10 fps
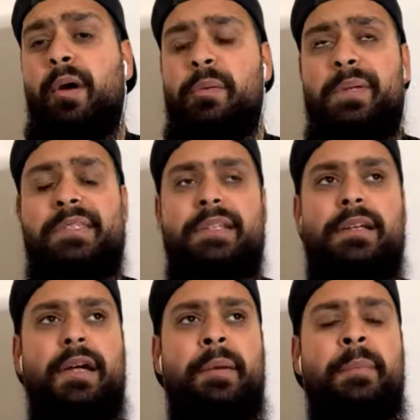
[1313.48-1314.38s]
Pogba
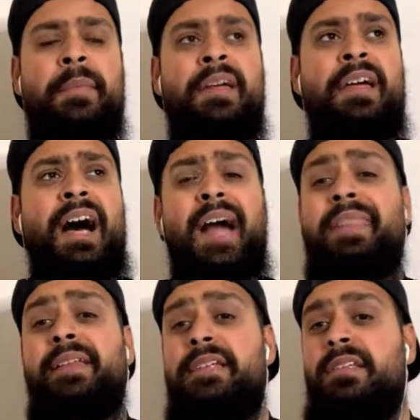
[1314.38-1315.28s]
still. I
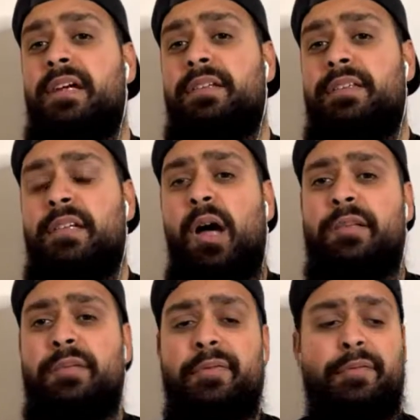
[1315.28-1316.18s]
think there's a lot of
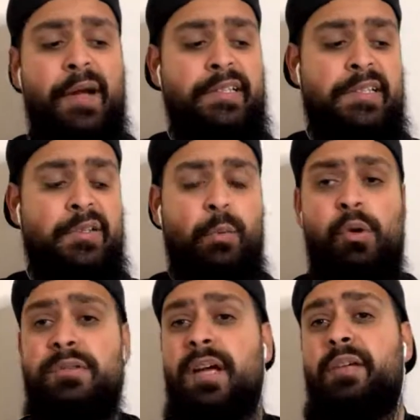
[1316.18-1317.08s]
different factors
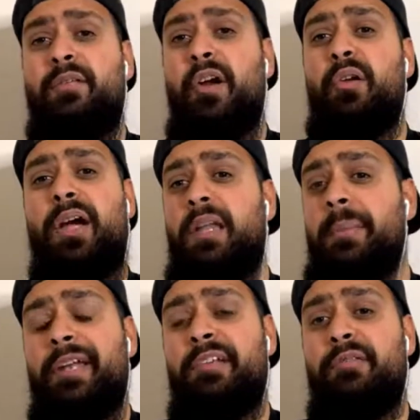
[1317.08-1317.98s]
towards that. You've got to look at the
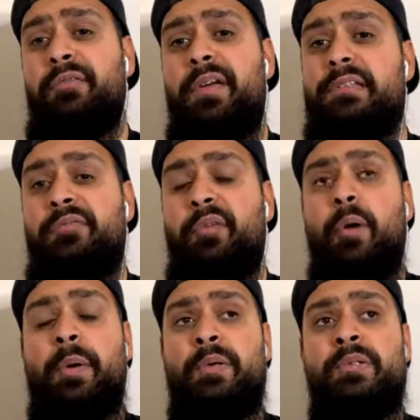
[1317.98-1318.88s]
manager first and
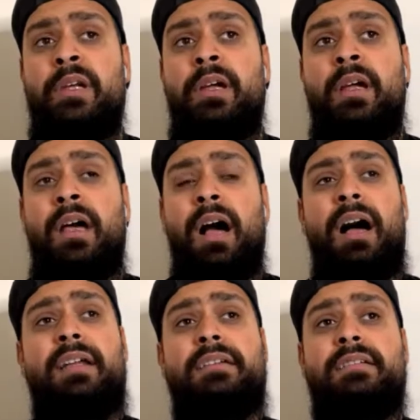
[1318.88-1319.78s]
foremost.
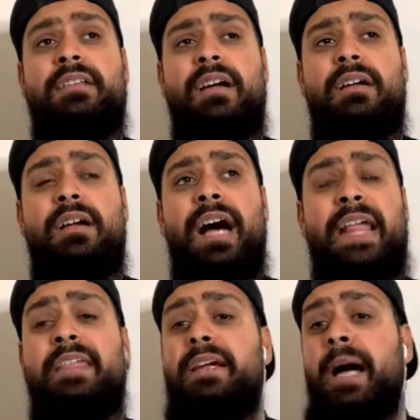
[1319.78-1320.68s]
And I
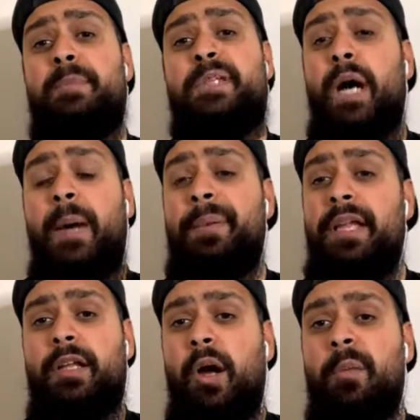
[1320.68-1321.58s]
think I'm so happy
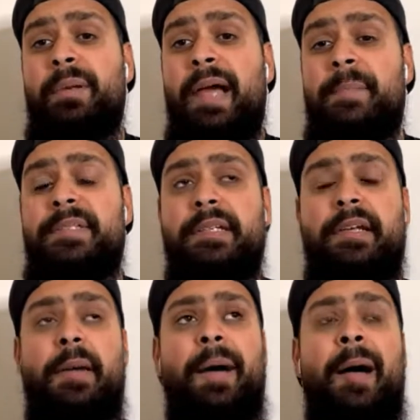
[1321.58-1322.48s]
that the RB Leipzig
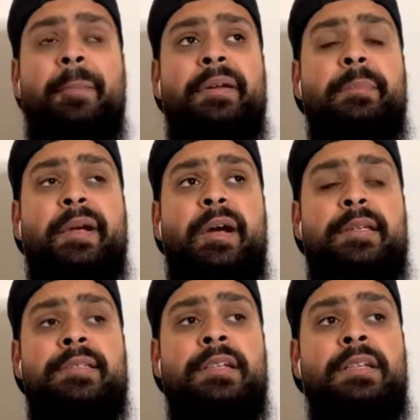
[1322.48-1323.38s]
game happened,
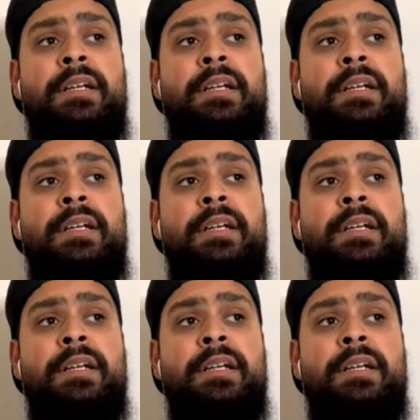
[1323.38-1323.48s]
because